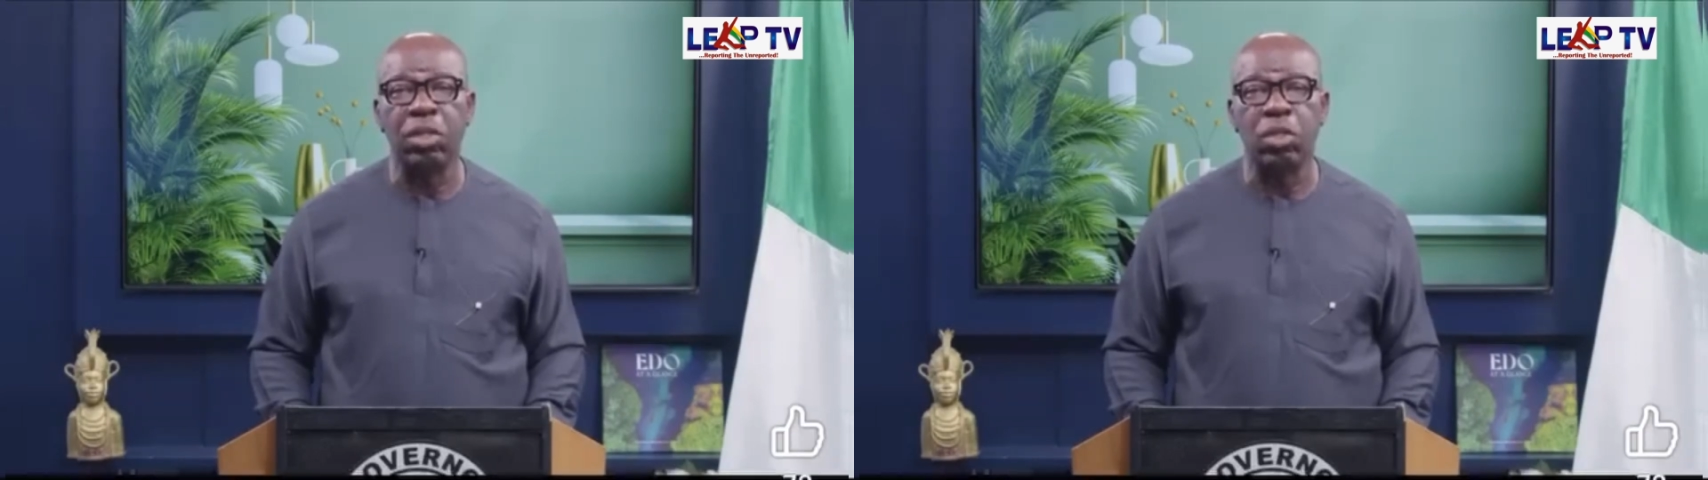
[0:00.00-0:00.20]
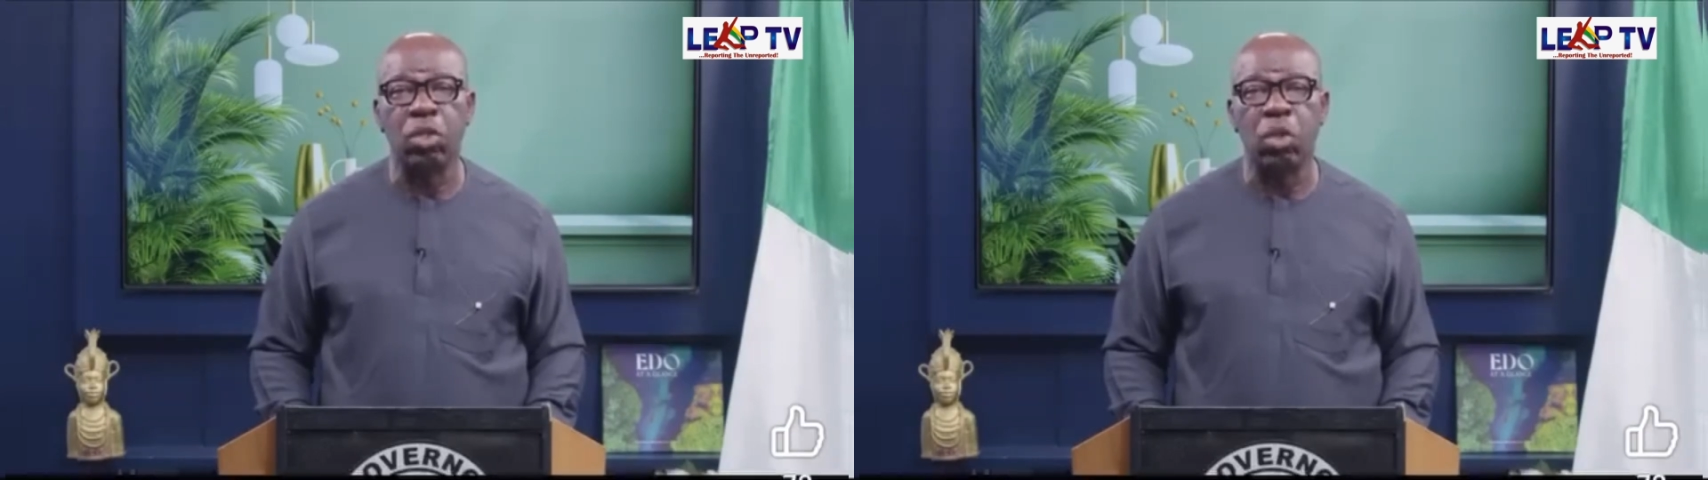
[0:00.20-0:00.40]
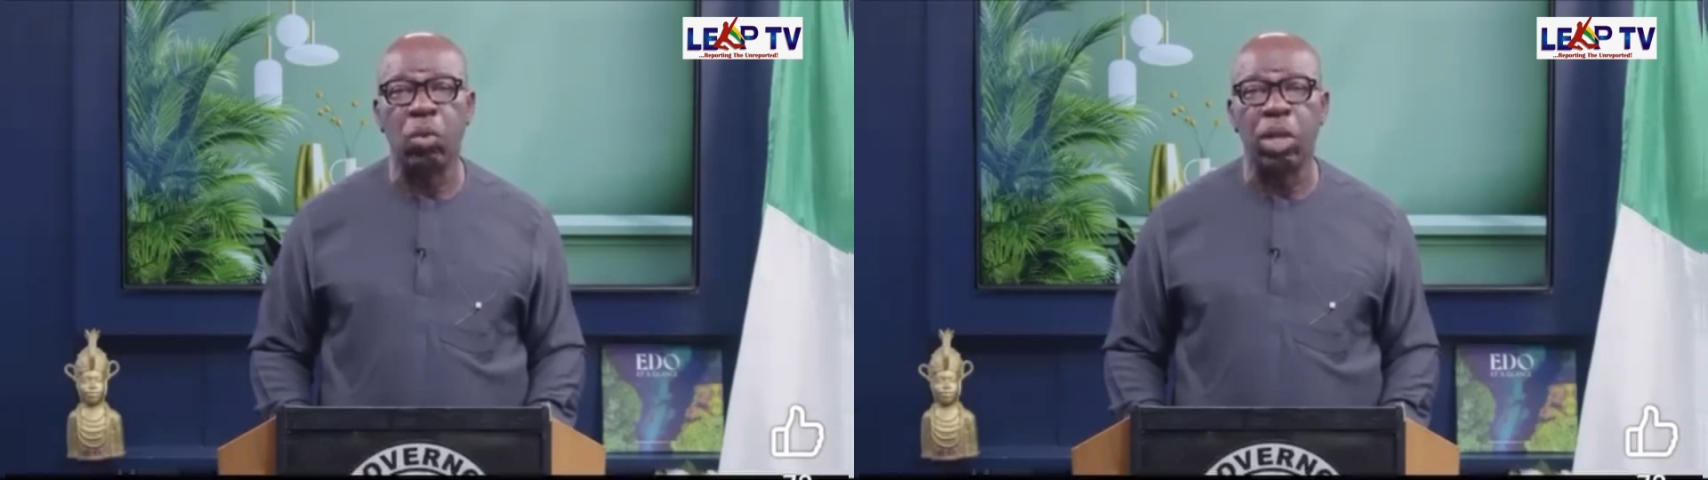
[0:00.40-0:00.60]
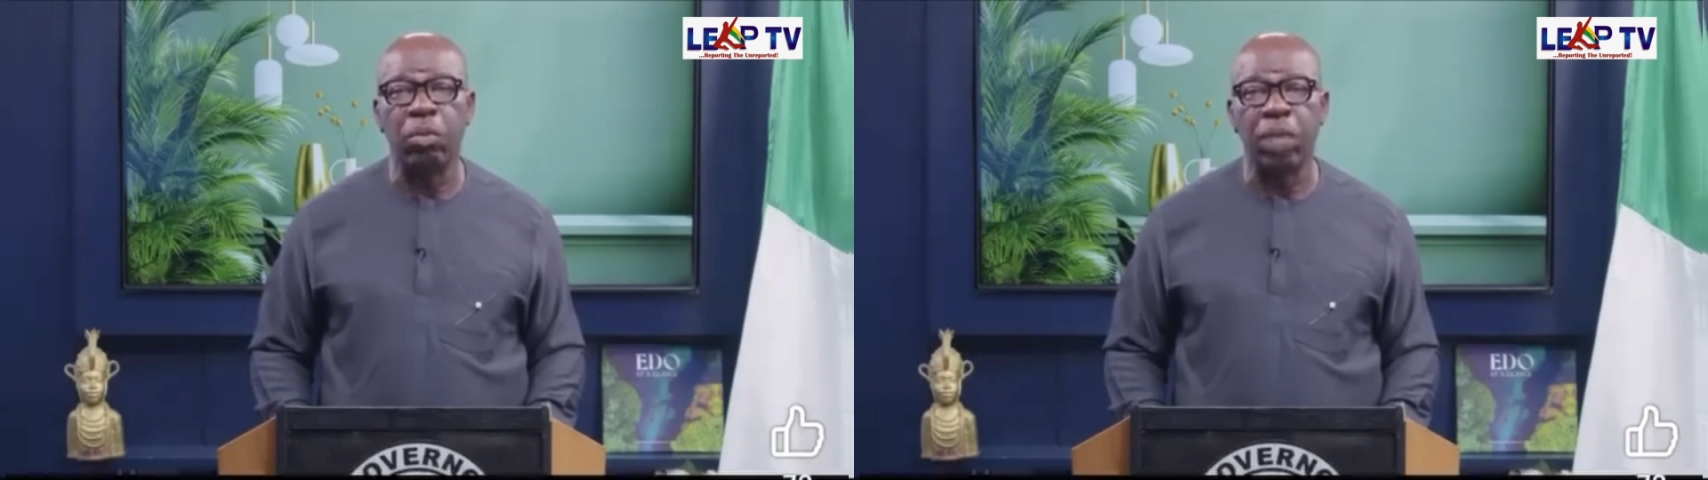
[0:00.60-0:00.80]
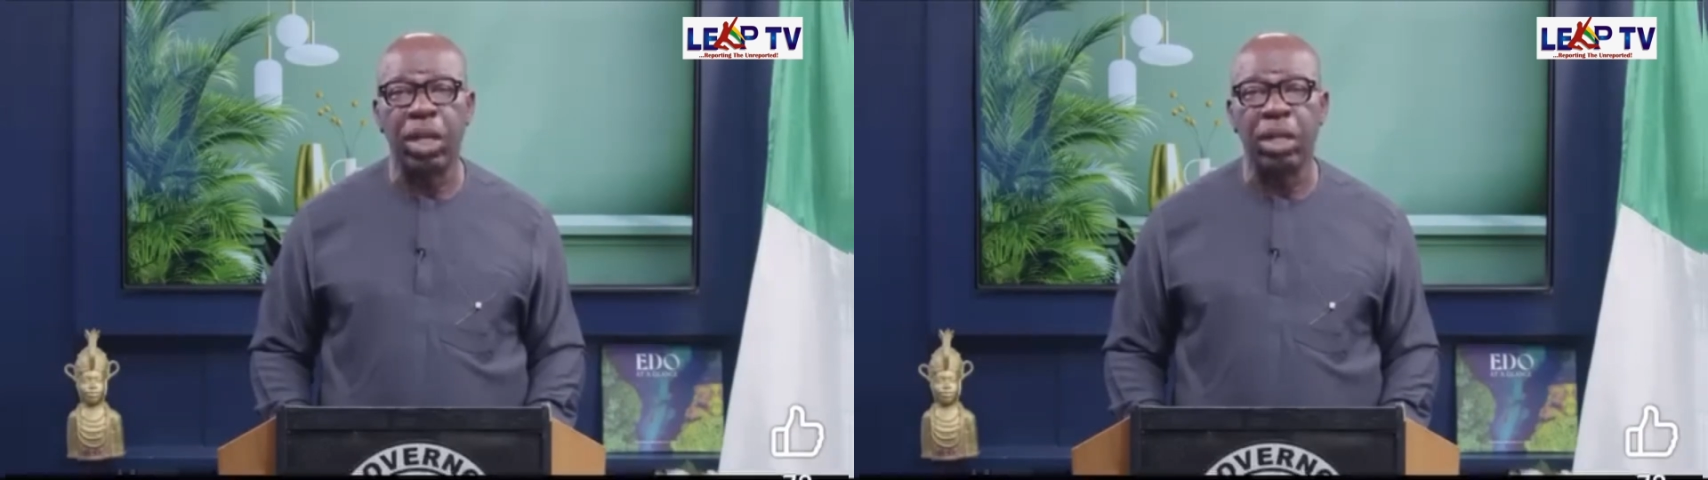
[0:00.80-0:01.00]
to your
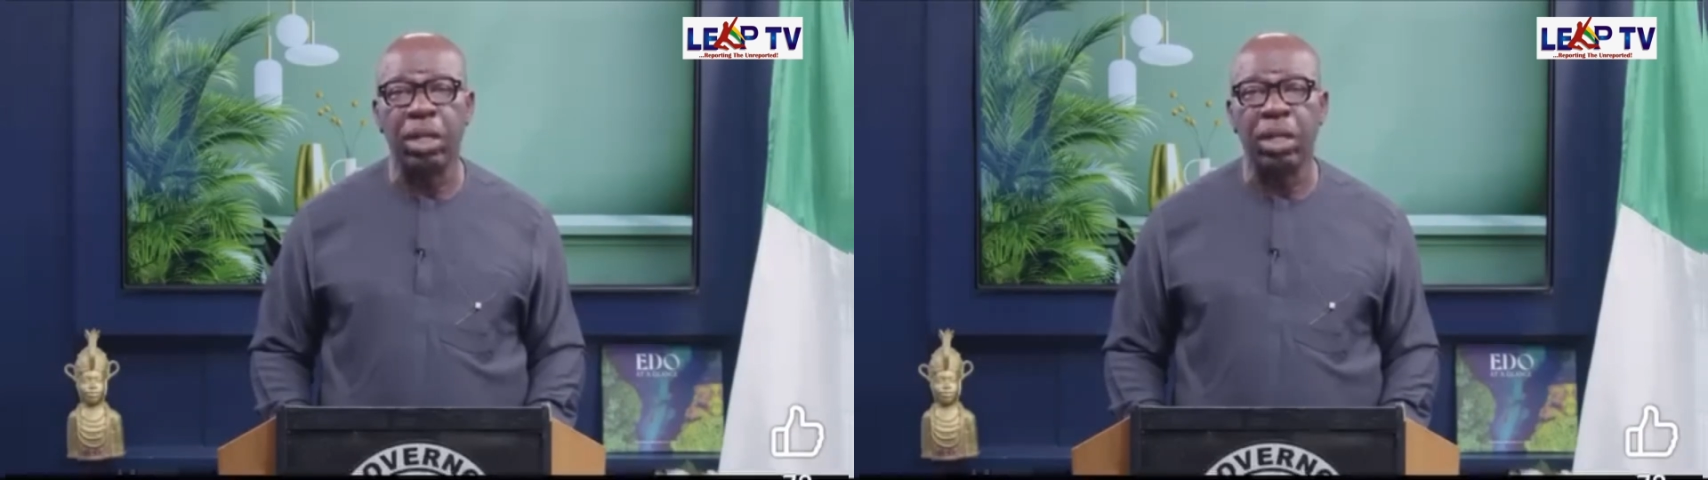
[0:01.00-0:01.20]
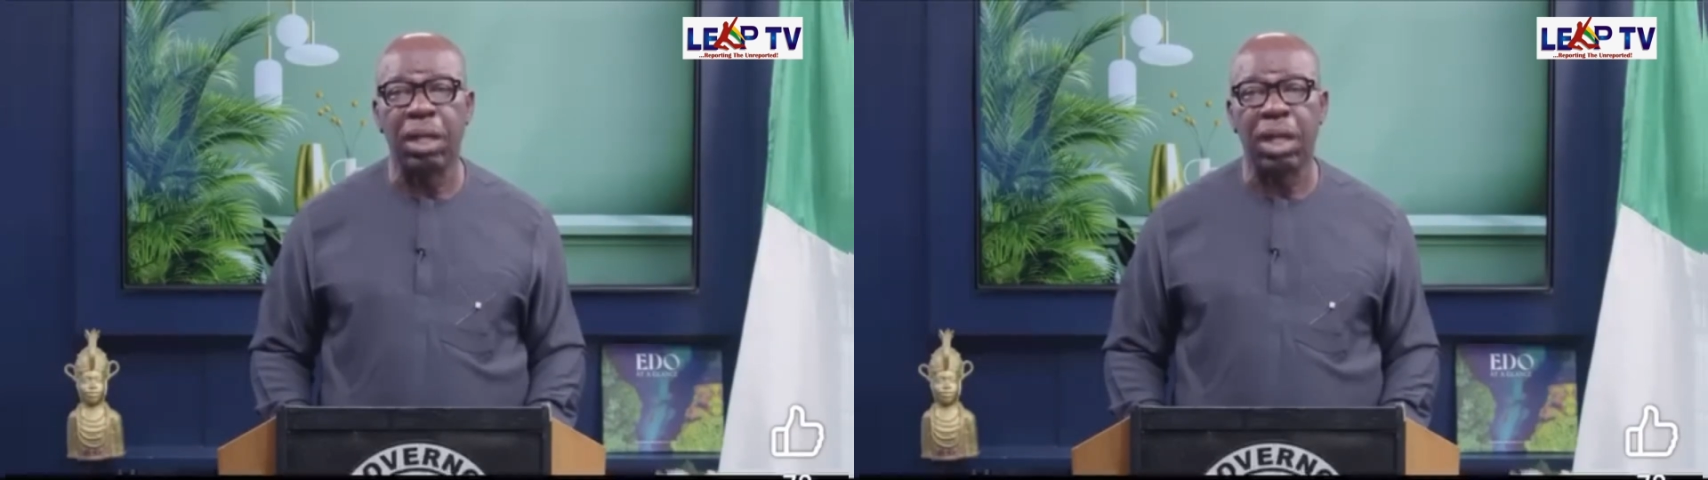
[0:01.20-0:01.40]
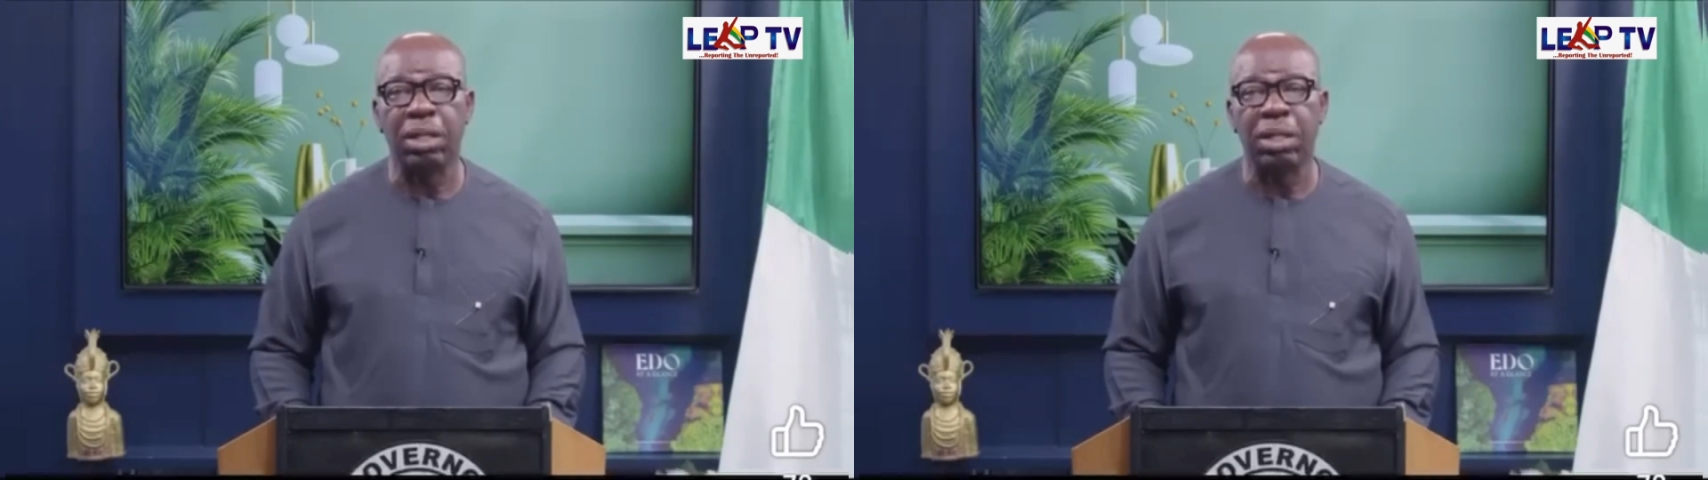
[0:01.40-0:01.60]
well-being and